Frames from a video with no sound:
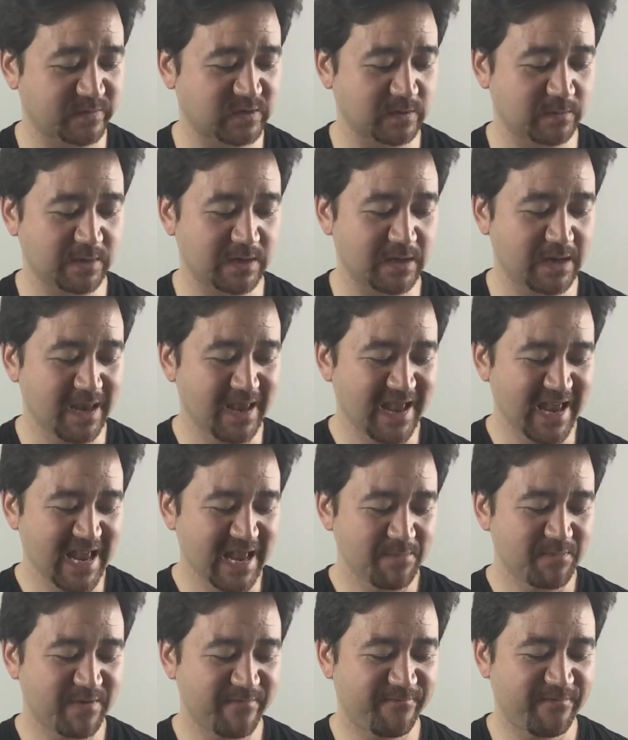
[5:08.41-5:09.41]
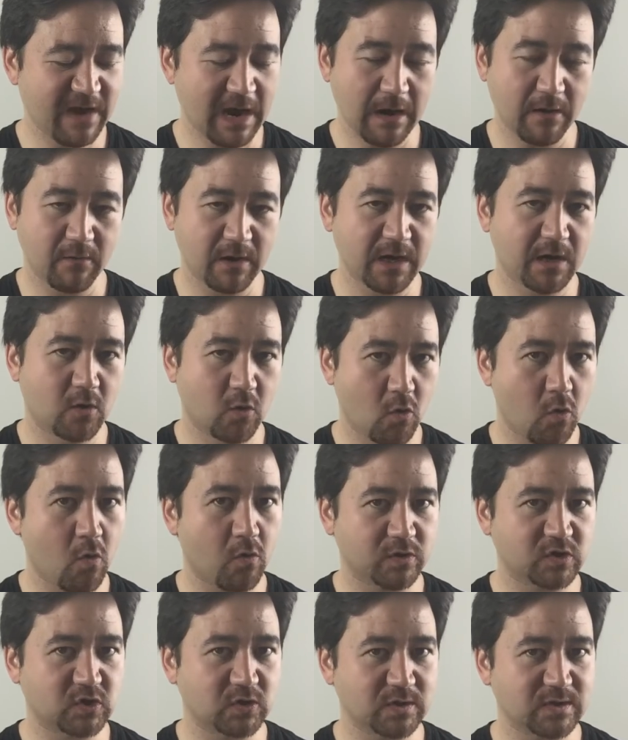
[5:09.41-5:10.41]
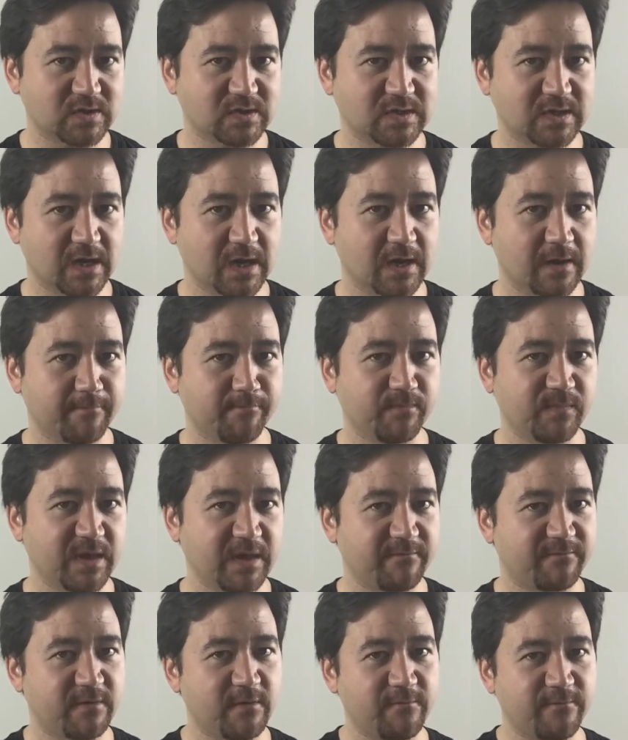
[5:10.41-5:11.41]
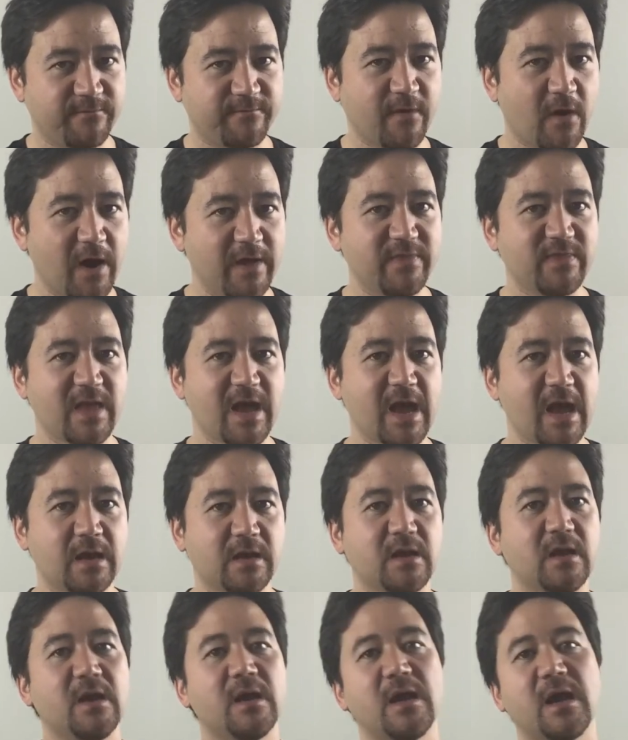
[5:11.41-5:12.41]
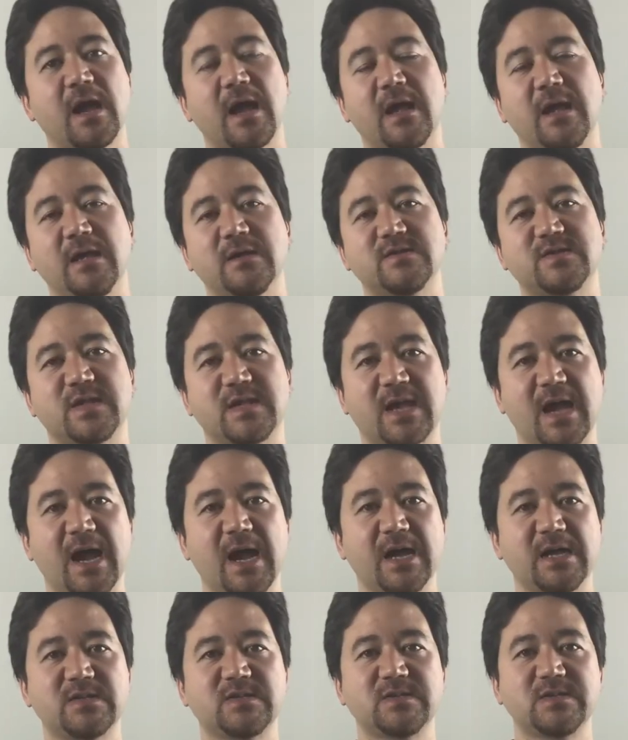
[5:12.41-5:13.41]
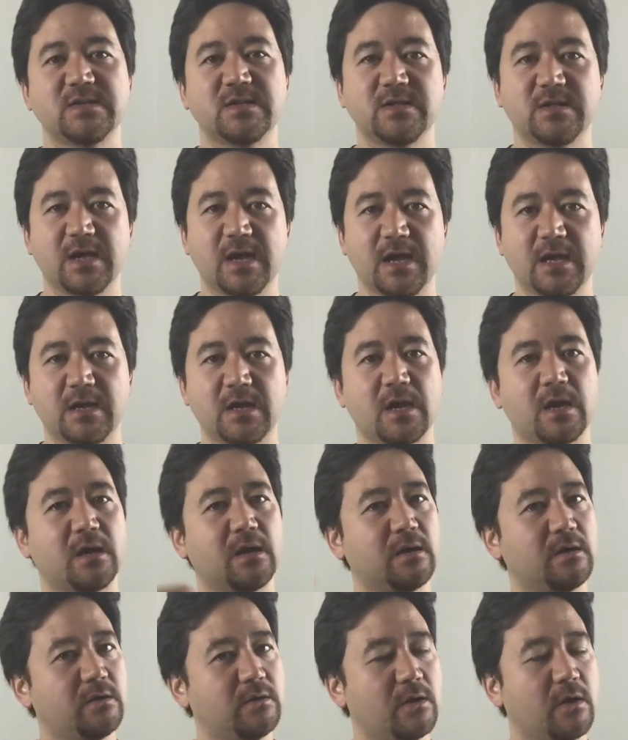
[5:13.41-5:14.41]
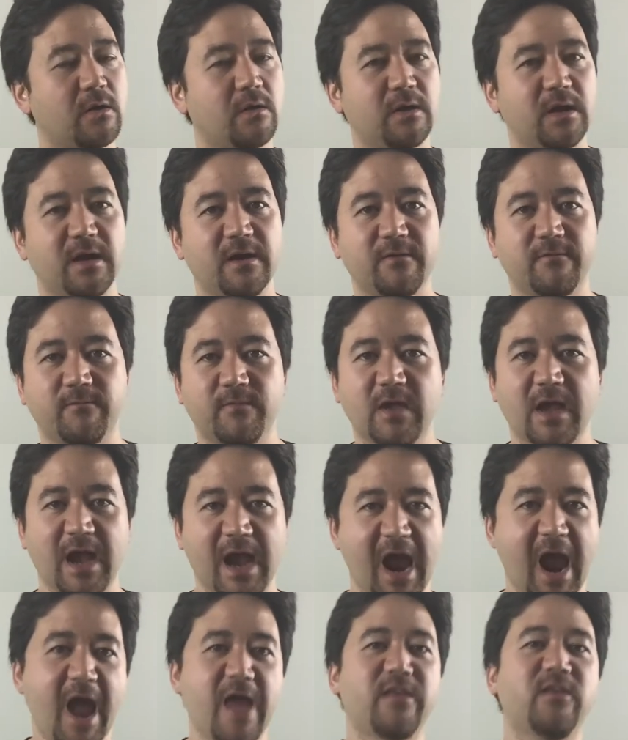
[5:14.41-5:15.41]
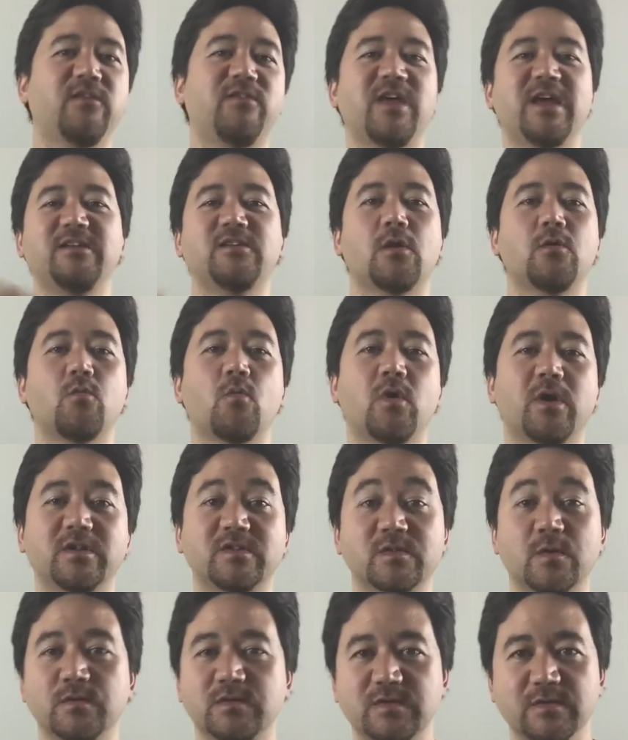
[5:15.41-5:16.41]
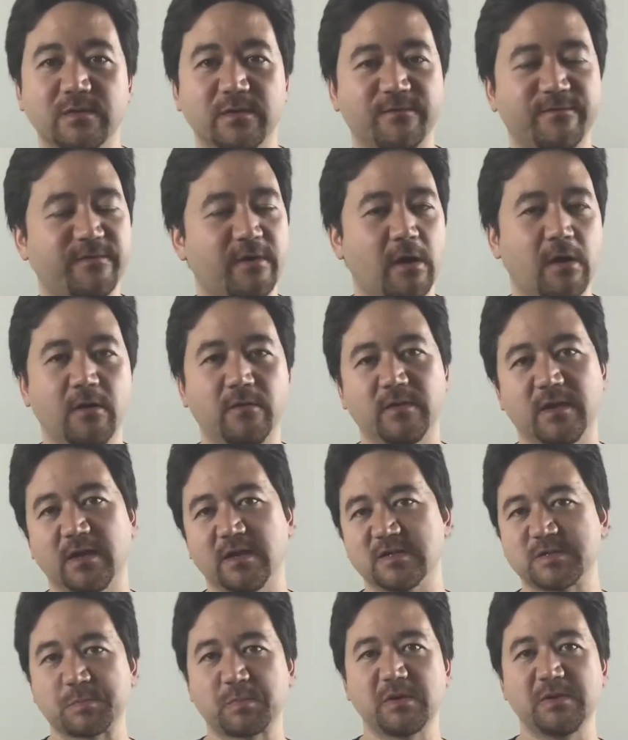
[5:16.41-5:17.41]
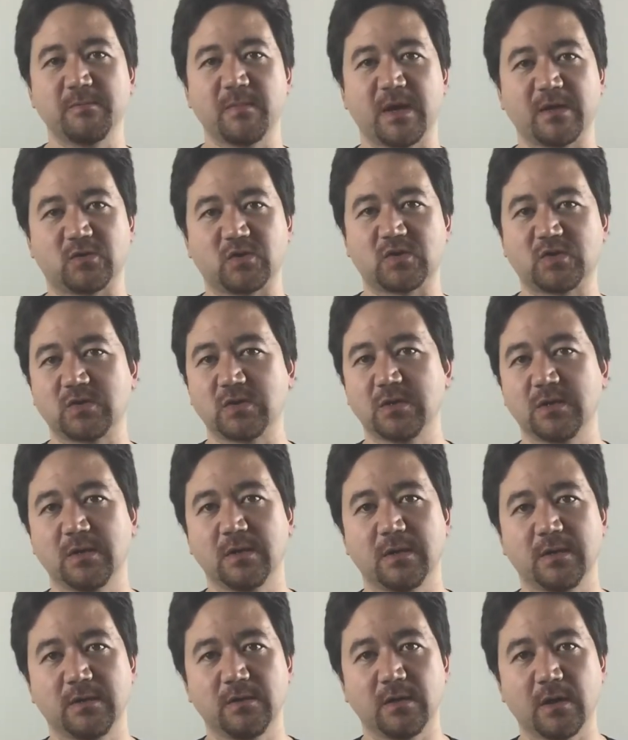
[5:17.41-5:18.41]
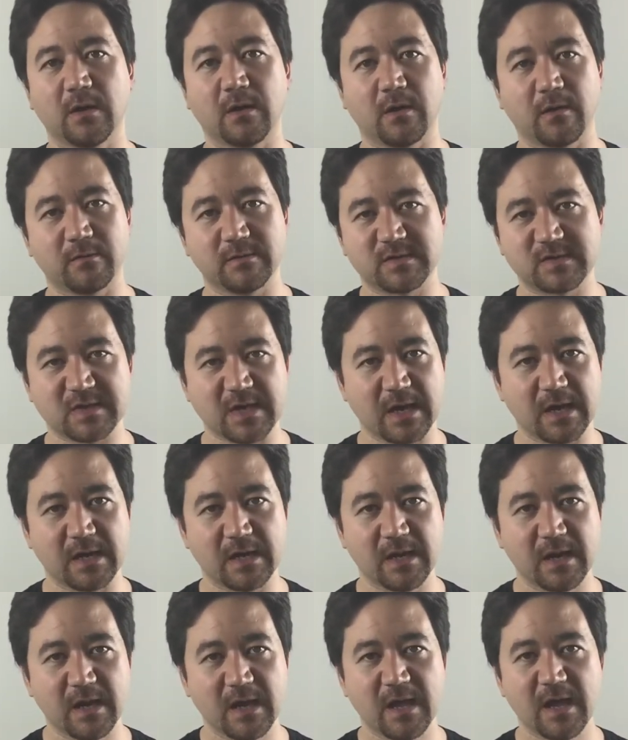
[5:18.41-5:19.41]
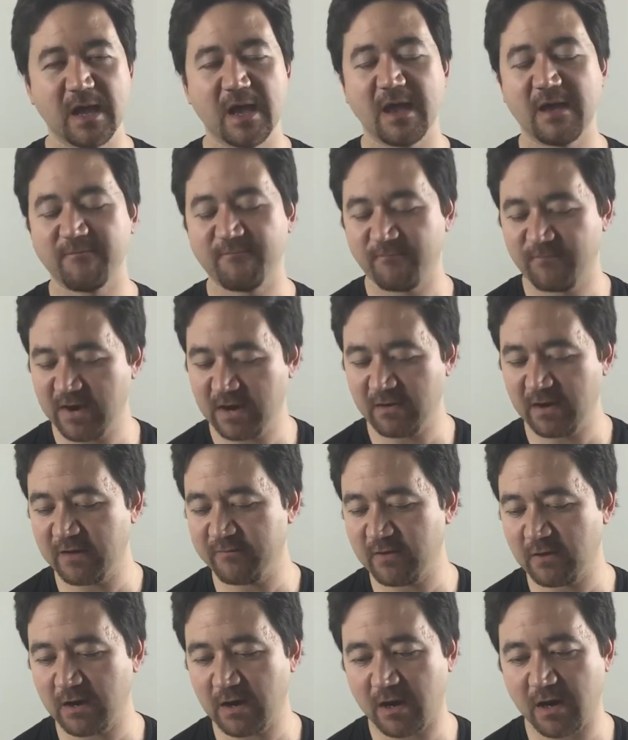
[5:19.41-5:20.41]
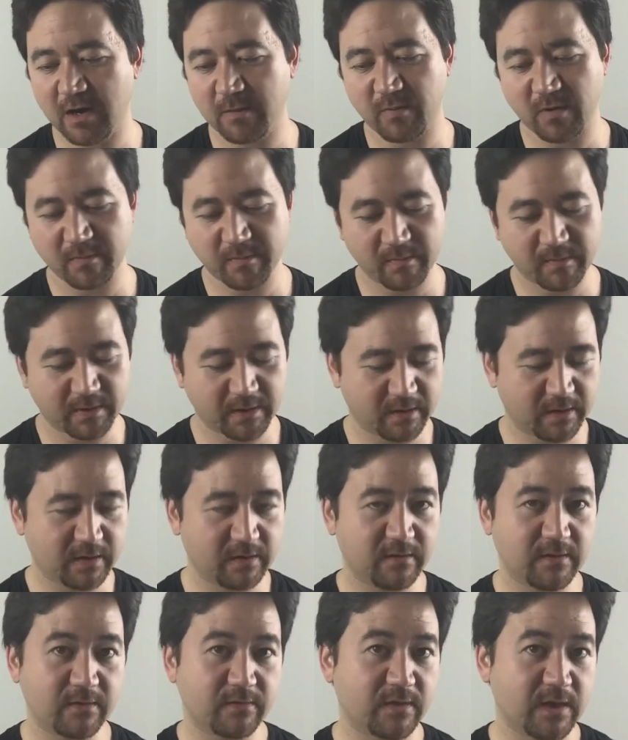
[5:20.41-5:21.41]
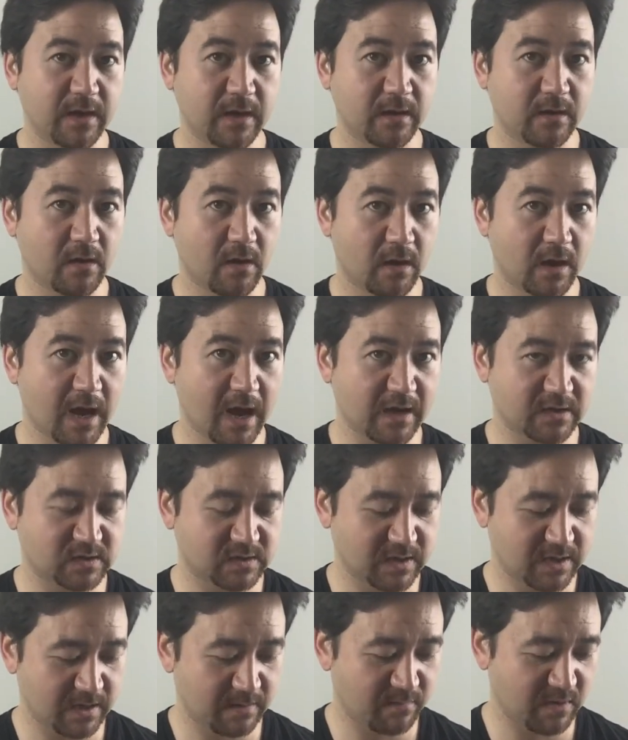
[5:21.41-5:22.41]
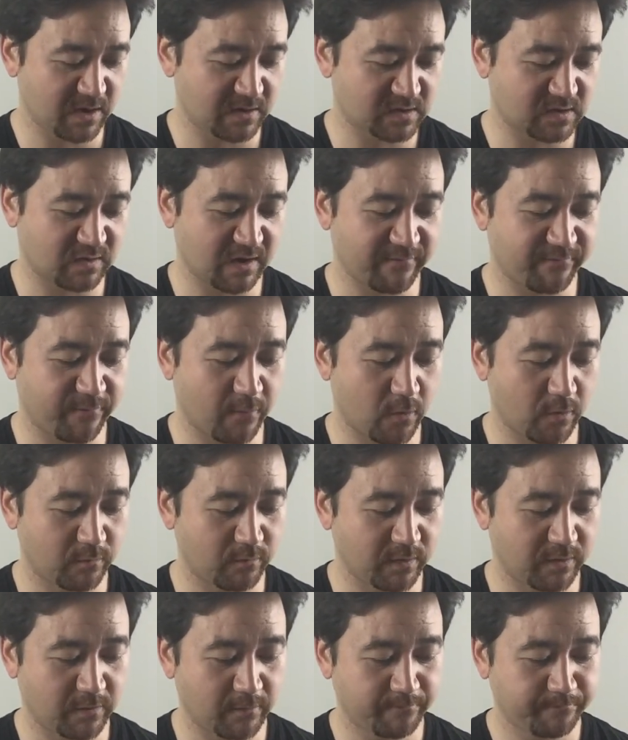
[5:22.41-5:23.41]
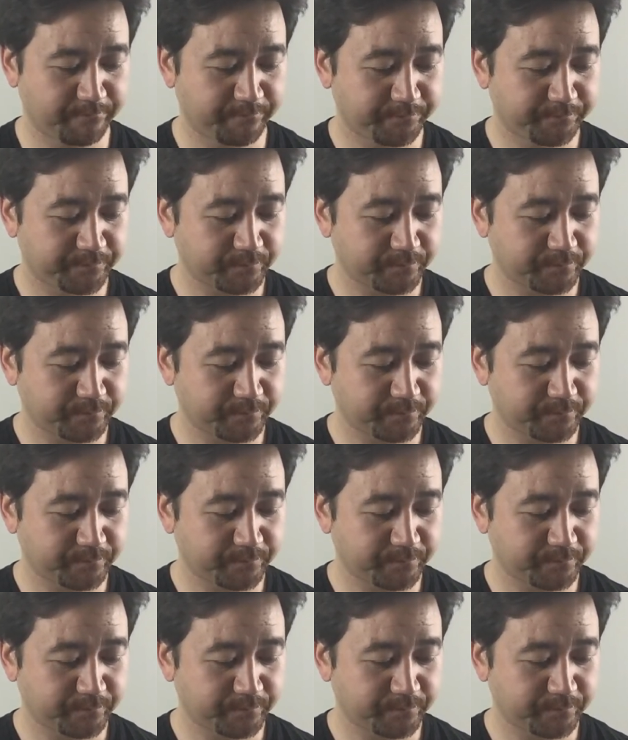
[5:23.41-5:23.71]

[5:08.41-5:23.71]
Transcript: So be very cautious. If you find that is the case, then, and they don't want to talk to you on the phone, then it's pretty much, I would say a very, very high probability that they're not actually being straightforward with you.